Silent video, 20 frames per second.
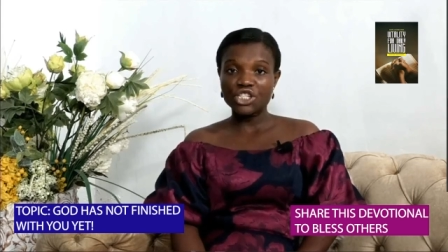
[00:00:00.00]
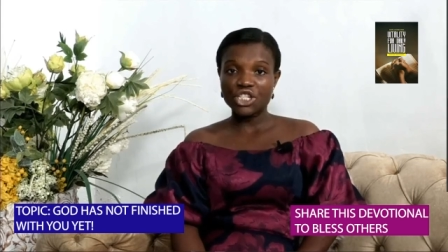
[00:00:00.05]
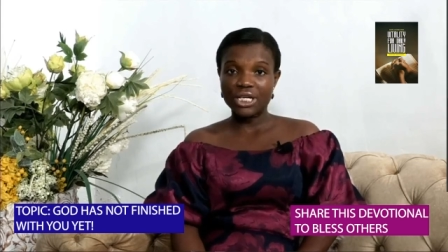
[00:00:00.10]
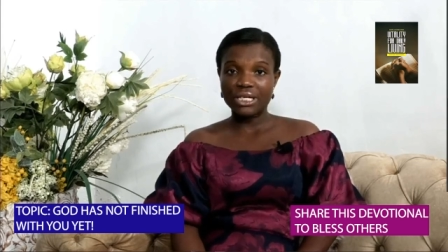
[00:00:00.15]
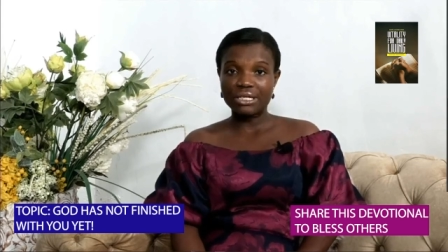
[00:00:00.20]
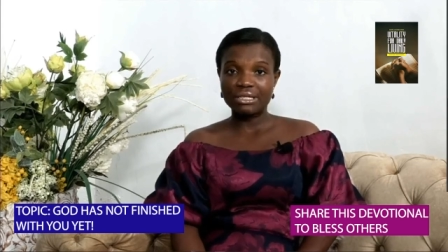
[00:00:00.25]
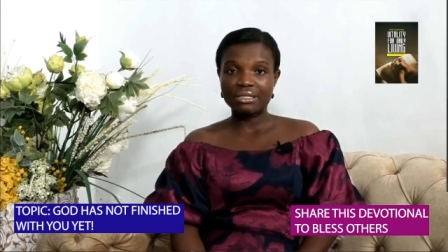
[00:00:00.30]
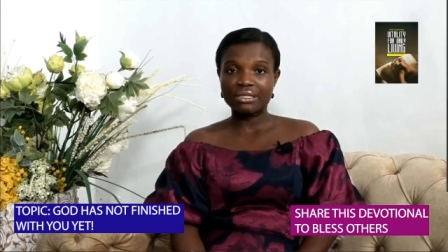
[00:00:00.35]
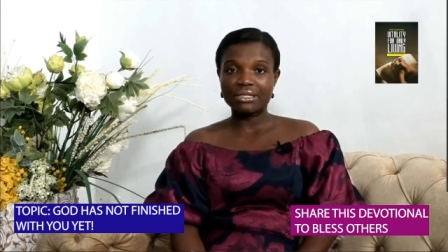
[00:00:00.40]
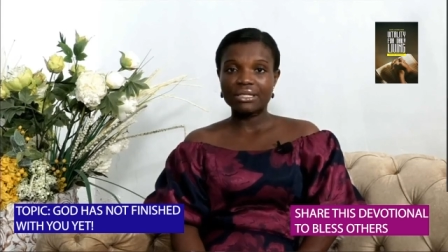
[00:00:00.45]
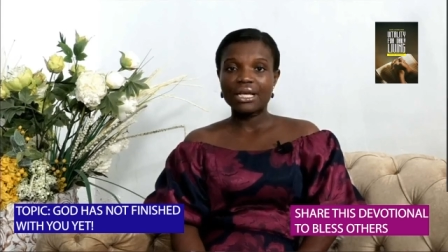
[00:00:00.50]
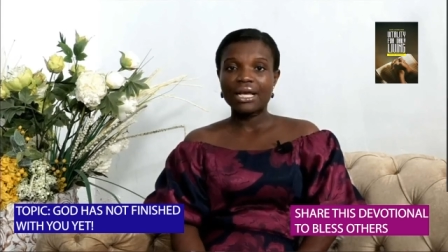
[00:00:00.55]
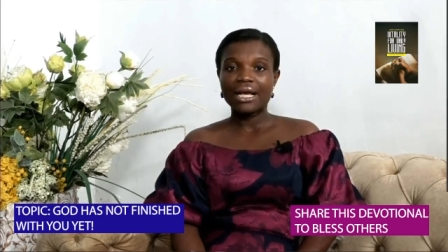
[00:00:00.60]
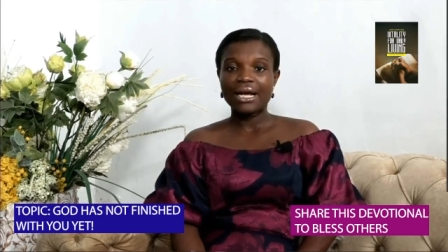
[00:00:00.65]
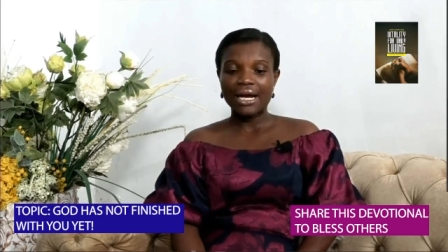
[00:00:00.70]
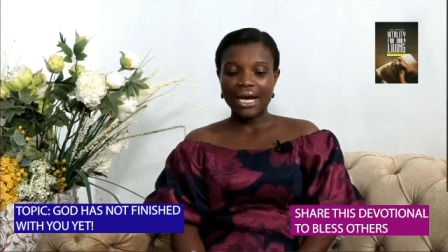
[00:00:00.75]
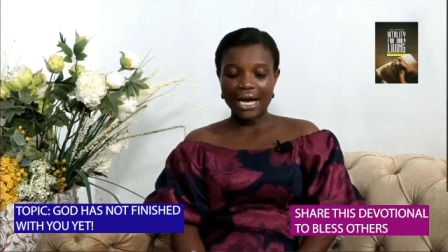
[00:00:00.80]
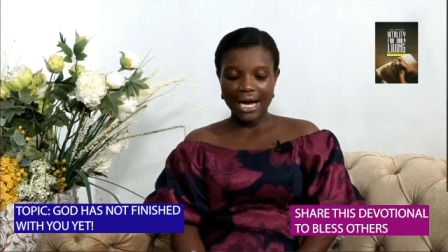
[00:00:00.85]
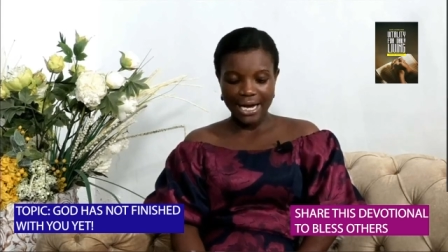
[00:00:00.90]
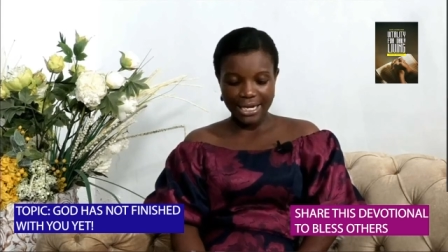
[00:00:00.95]
patience,
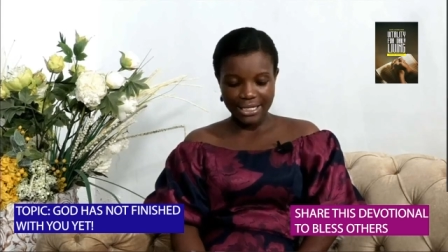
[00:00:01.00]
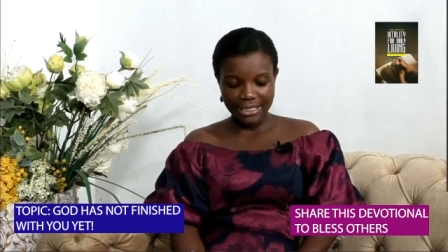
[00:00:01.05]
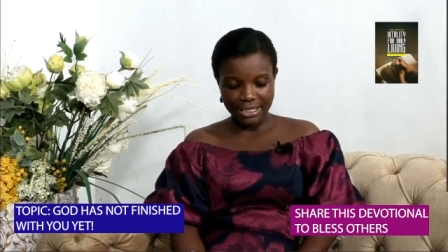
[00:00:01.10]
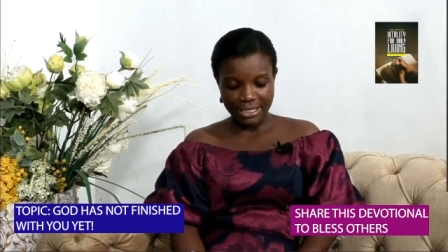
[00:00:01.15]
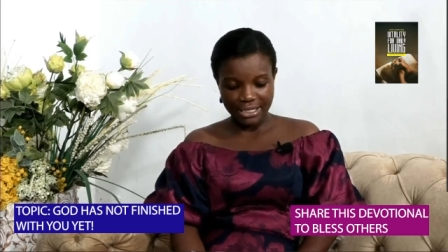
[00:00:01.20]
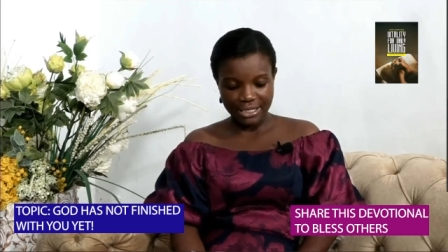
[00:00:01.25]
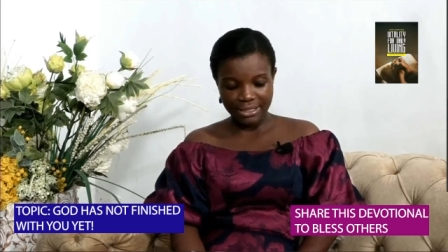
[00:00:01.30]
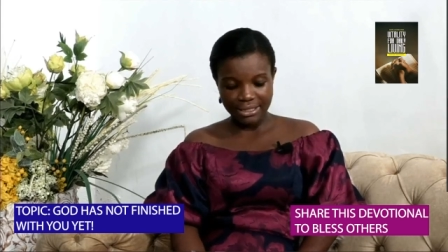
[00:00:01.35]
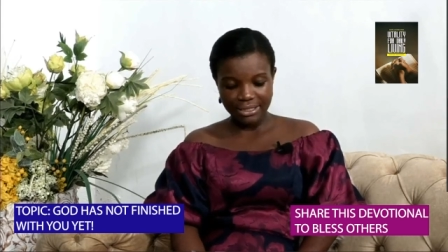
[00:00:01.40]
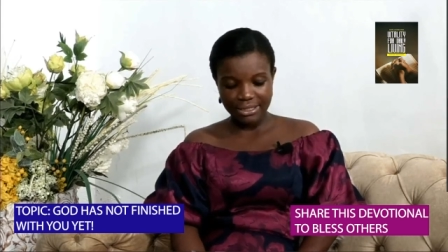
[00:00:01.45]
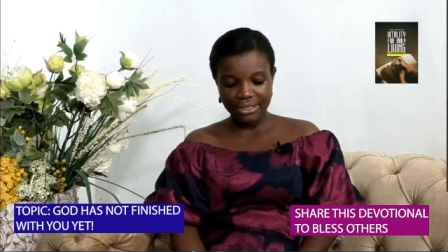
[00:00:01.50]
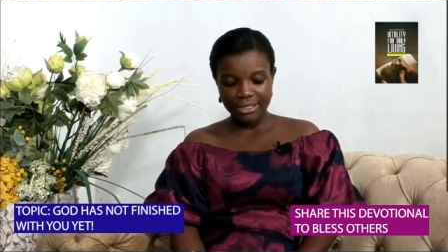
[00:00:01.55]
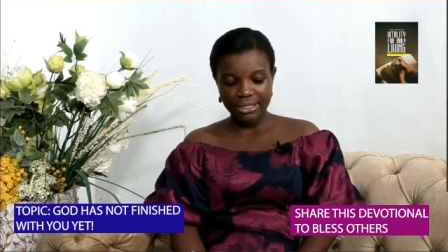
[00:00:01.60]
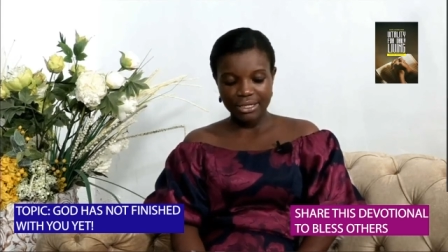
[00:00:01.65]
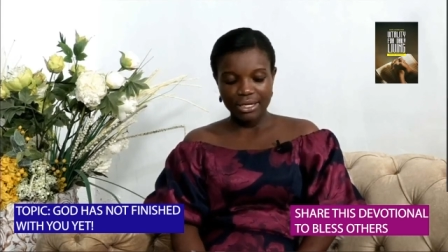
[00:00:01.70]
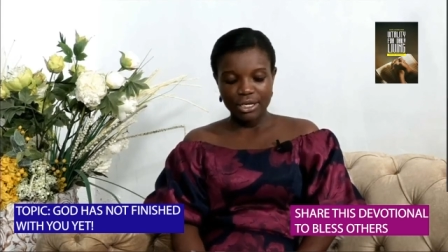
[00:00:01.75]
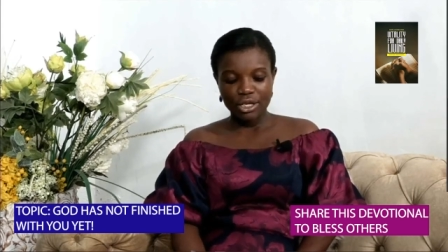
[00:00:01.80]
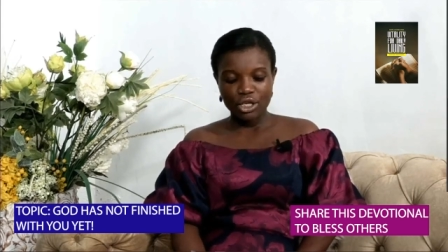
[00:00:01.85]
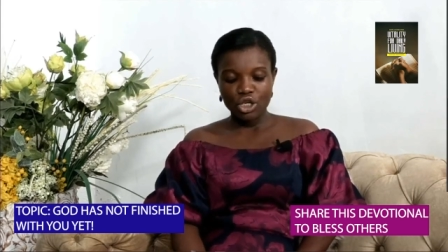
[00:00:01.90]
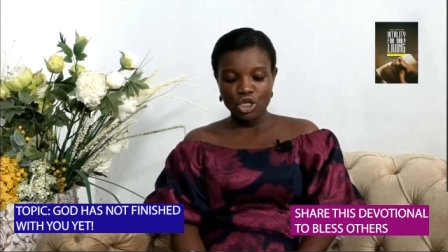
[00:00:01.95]

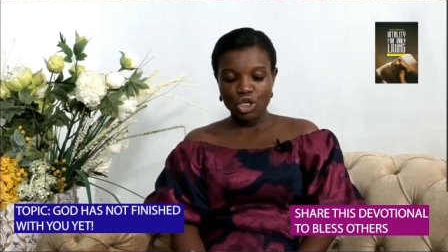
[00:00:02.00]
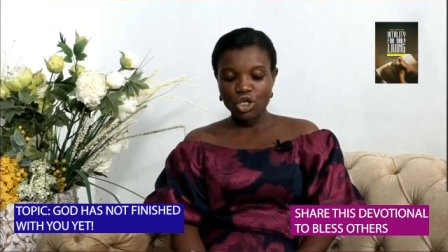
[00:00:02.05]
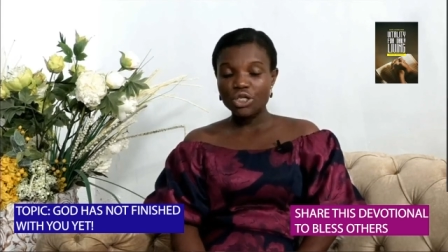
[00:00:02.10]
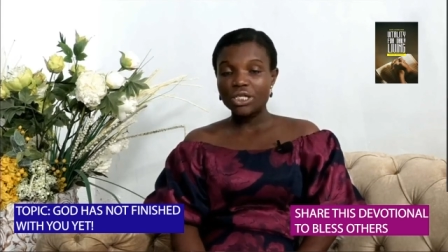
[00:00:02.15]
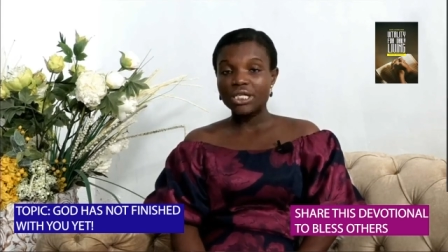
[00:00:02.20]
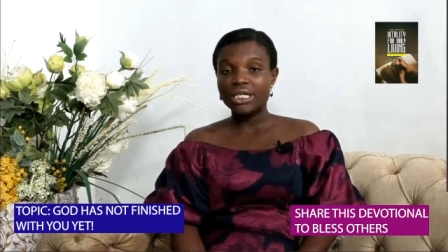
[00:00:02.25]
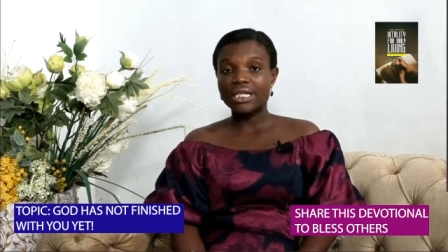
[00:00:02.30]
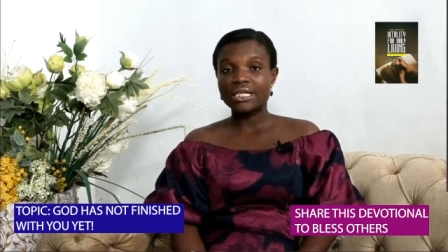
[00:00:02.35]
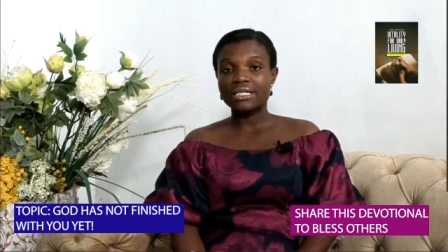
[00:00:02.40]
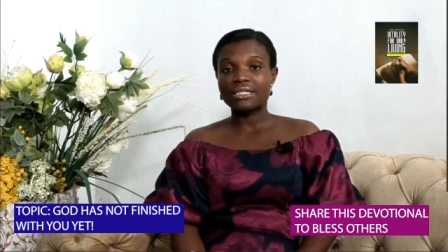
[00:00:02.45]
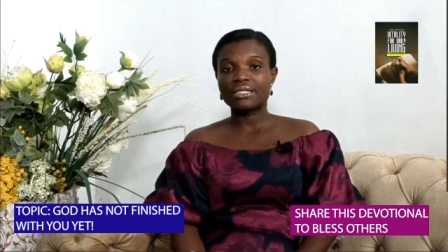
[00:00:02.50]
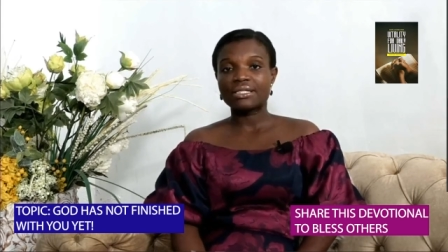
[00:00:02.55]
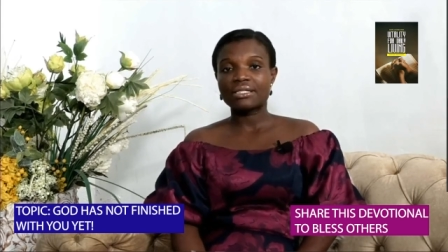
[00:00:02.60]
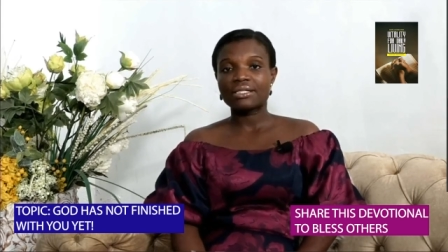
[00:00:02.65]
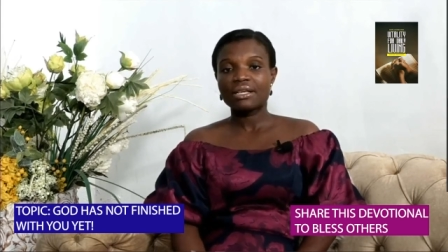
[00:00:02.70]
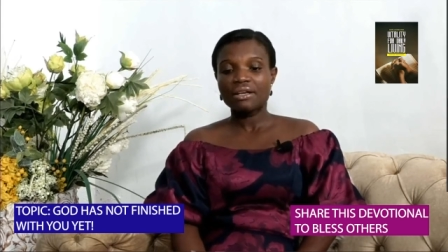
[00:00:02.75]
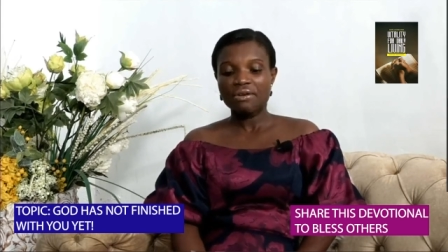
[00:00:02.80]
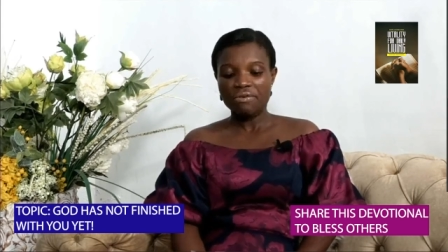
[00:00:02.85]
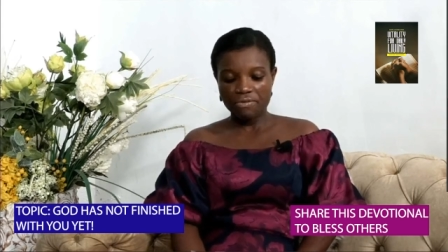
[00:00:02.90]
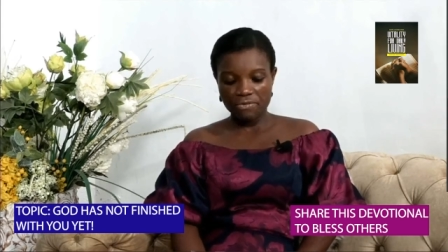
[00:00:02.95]
kindness,
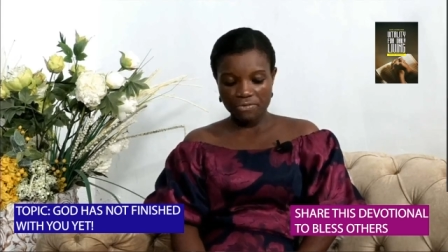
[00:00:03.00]
goodness,